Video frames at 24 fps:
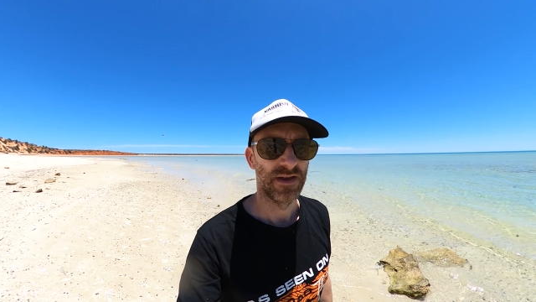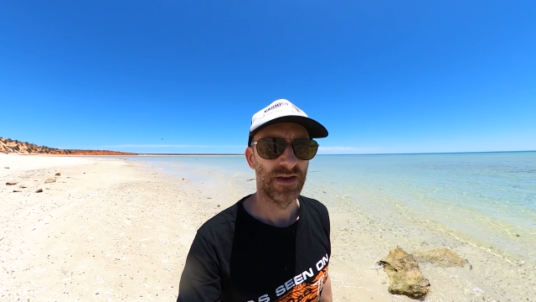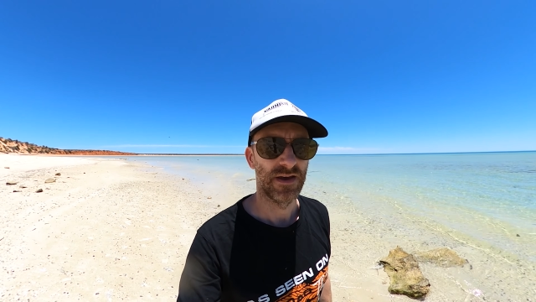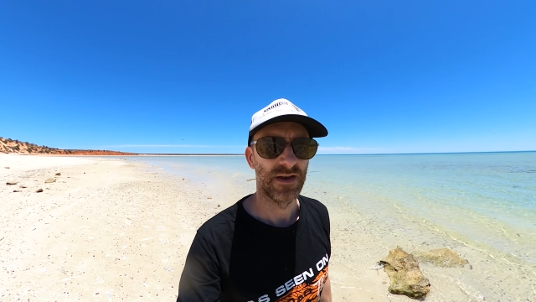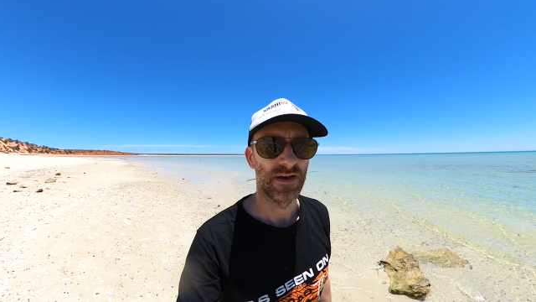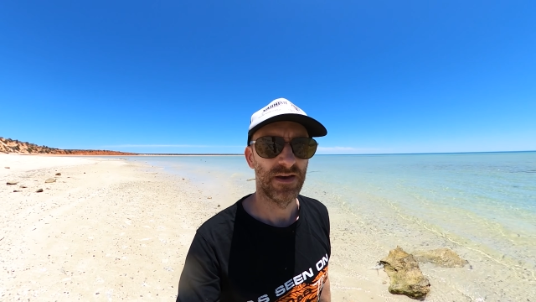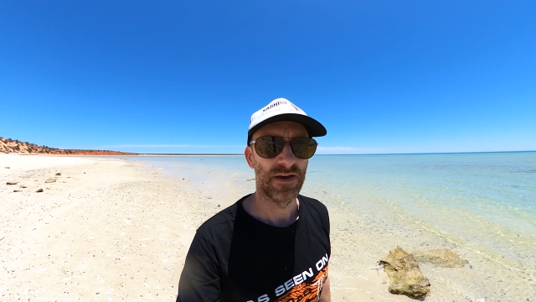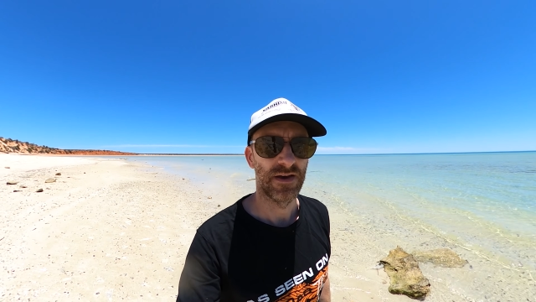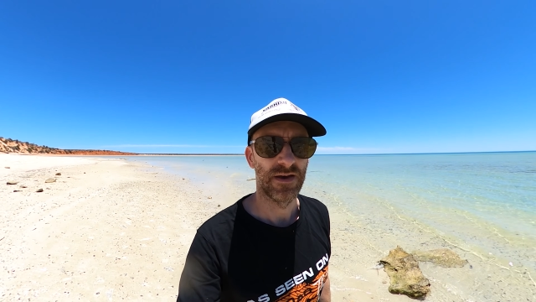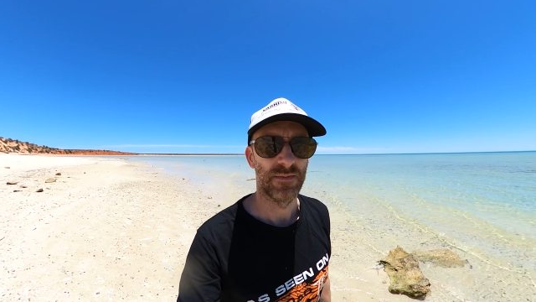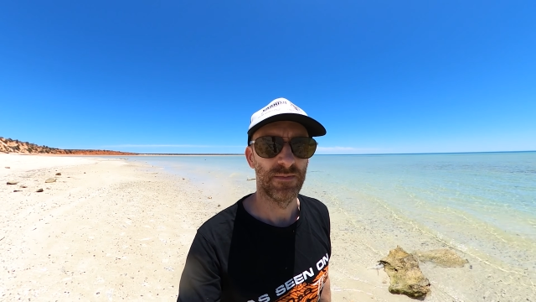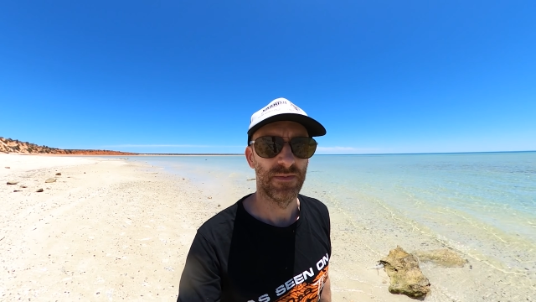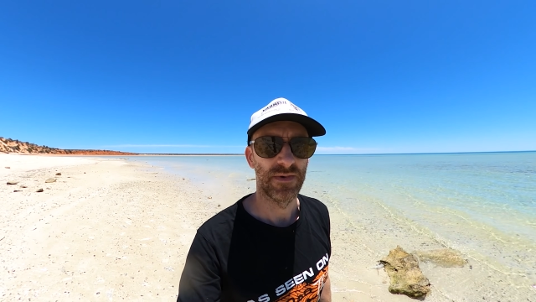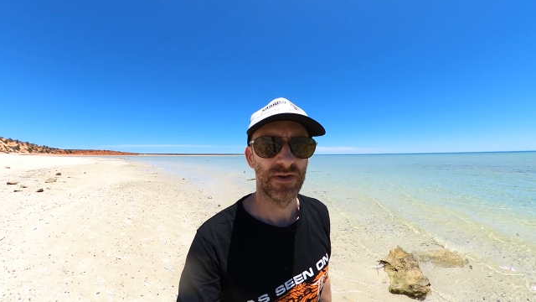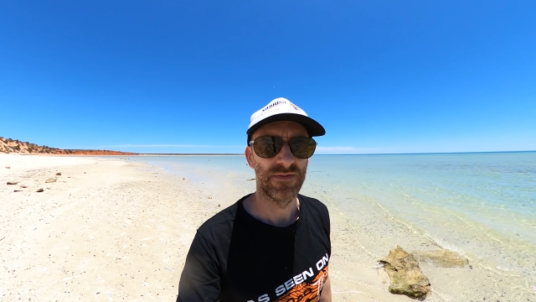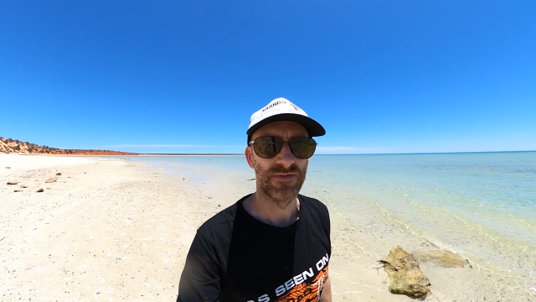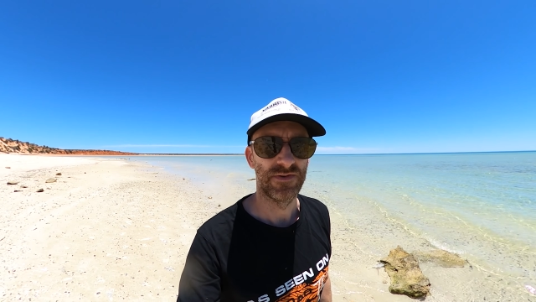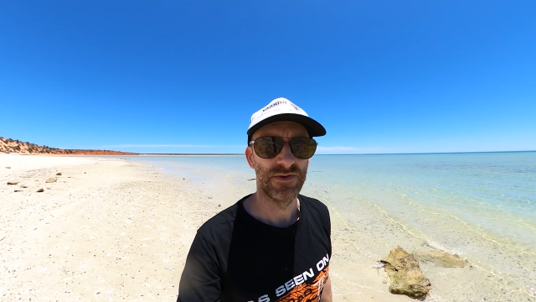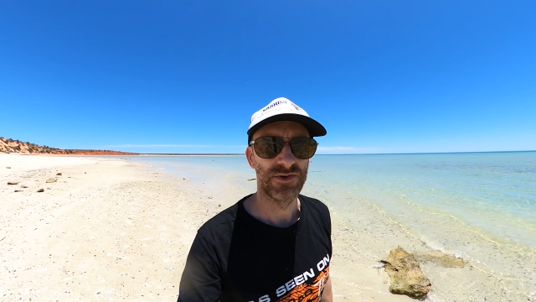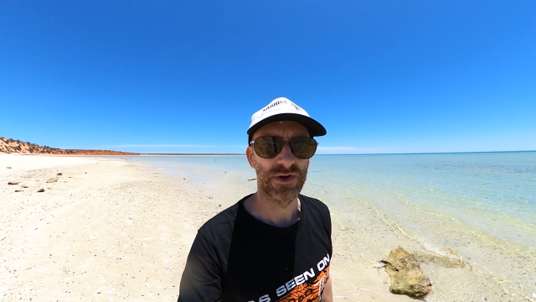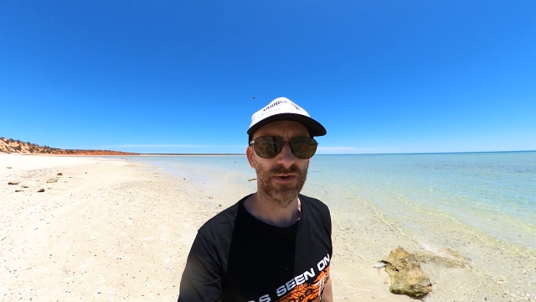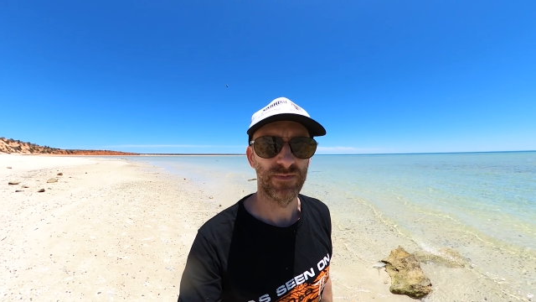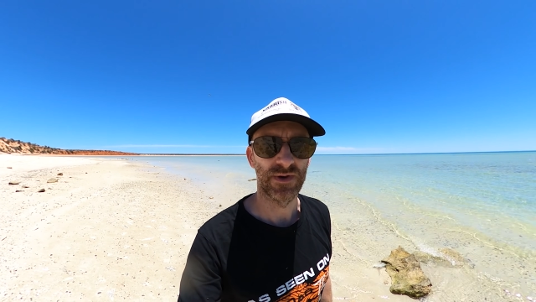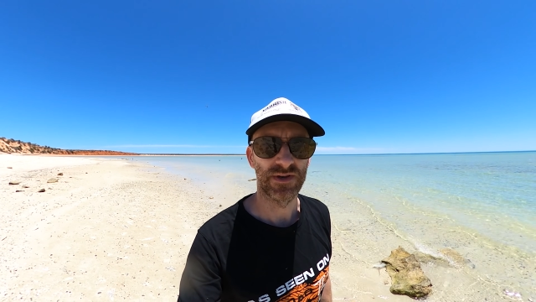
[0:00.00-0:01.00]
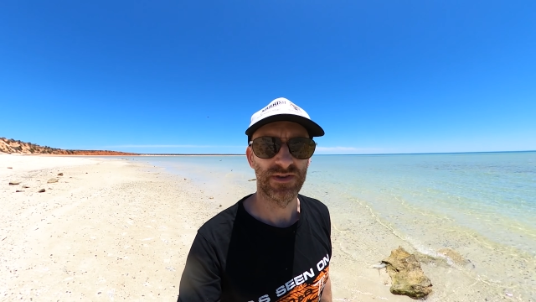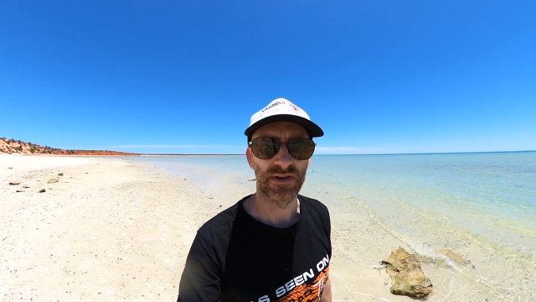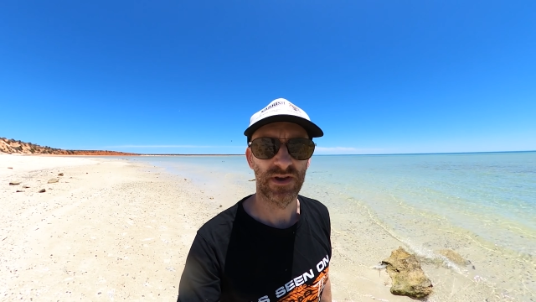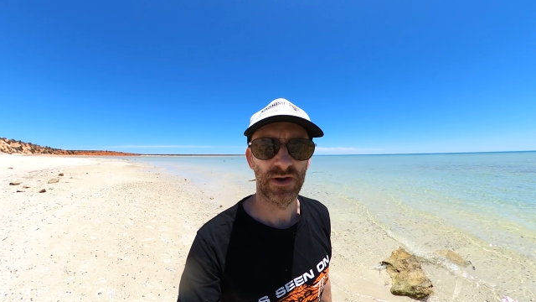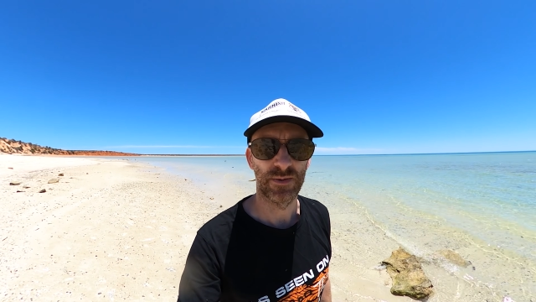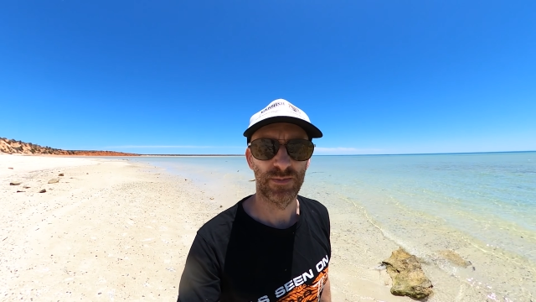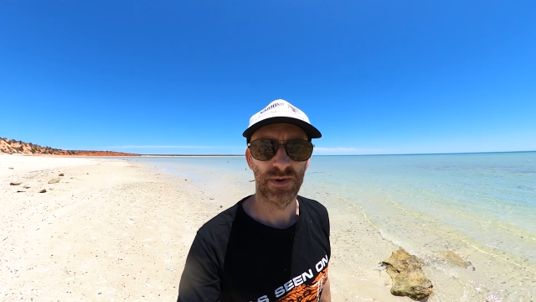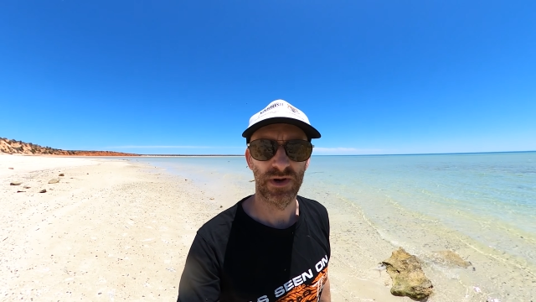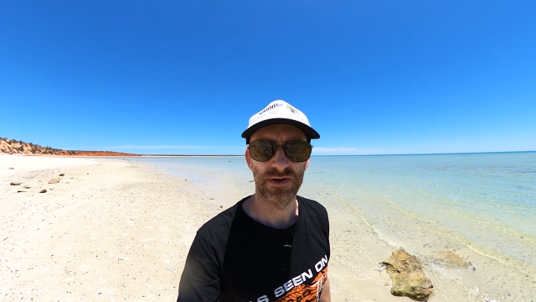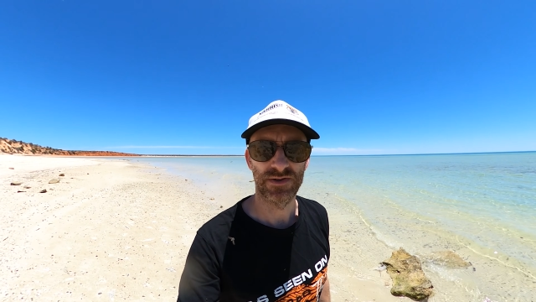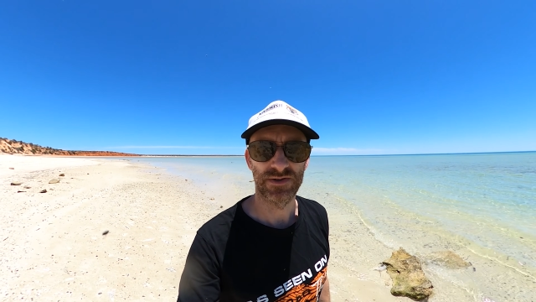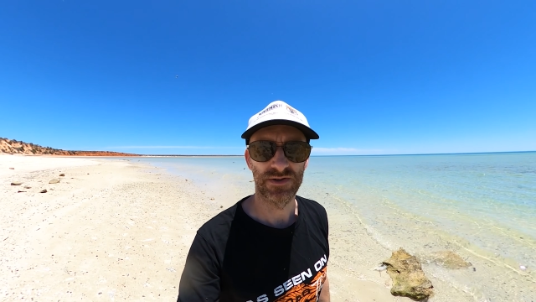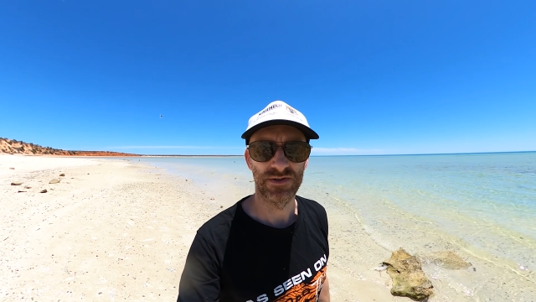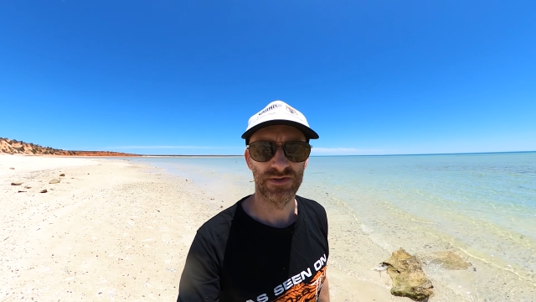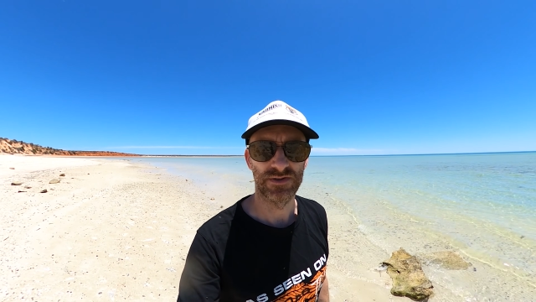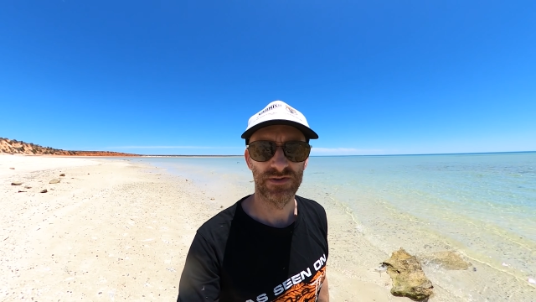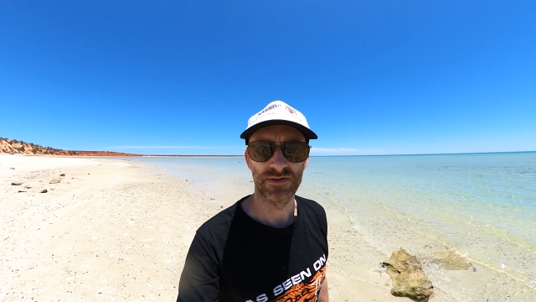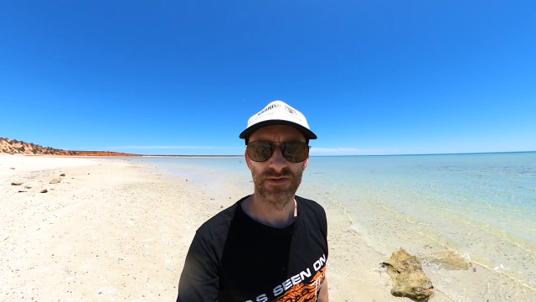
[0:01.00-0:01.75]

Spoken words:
if you drop your tire pressures,